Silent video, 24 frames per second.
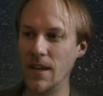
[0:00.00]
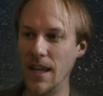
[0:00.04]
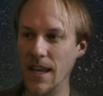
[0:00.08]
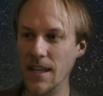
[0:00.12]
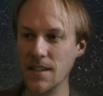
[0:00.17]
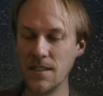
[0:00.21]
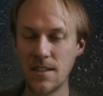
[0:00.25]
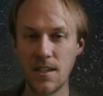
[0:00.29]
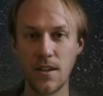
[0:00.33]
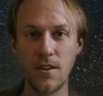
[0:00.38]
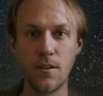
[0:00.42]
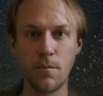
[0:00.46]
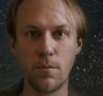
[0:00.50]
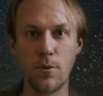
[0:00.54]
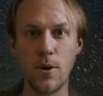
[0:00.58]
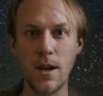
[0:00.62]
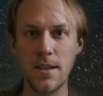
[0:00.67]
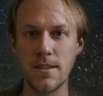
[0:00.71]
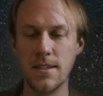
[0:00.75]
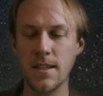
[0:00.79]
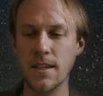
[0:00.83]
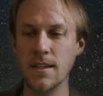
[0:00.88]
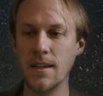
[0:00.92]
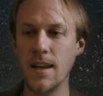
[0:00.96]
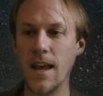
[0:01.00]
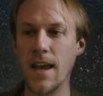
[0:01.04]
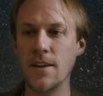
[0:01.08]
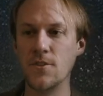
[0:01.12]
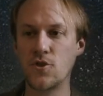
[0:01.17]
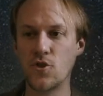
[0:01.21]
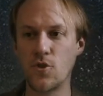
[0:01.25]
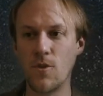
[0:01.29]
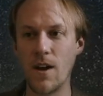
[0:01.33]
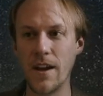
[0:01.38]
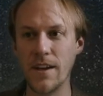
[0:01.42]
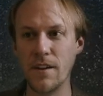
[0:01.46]
into the present and
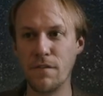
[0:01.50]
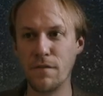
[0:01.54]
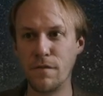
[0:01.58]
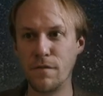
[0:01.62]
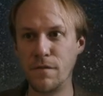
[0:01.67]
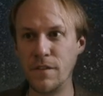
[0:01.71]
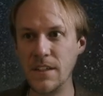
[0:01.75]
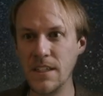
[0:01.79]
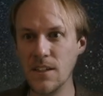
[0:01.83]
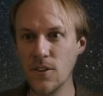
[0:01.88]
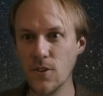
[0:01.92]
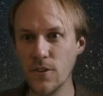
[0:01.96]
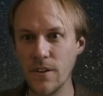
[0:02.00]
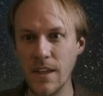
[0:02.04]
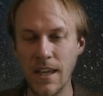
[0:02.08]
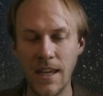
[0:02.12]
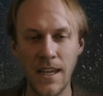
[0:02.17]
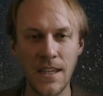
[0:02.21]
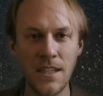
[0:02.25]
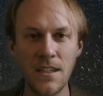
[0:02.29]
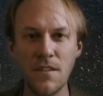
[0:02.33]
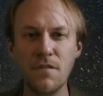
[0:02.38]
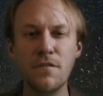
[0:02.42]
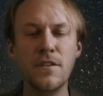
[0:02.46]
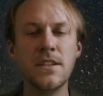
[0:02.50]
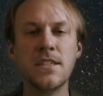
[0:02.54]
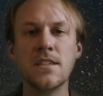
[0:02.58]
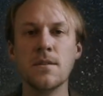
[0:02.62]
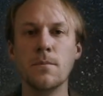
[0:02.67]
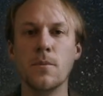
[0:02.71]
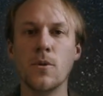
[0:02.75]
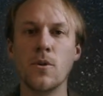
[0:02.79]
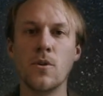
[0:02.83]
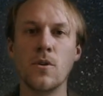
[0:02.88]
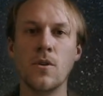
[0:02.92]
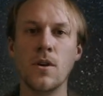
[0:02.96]
try to feel the
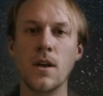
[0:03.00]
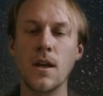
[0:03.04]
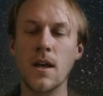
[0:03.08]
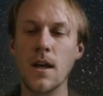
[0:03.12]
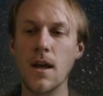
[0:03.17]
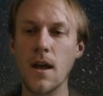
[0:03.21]
indivisible